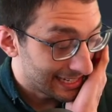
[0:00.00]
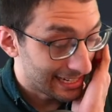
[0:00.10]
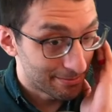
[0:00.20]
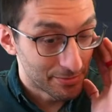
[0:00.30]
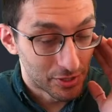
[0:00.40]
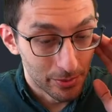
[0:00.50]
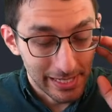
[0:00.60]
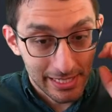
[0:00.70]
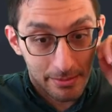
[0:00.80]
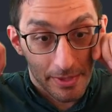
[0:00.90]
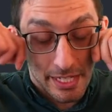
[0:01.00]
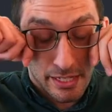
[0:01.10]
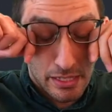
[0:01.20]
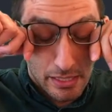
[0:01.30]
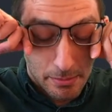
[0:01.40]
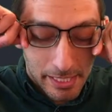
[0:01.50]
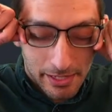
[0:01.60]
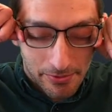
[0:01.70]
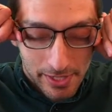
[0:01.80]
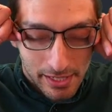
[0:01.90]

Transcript: am doing something a little bit different.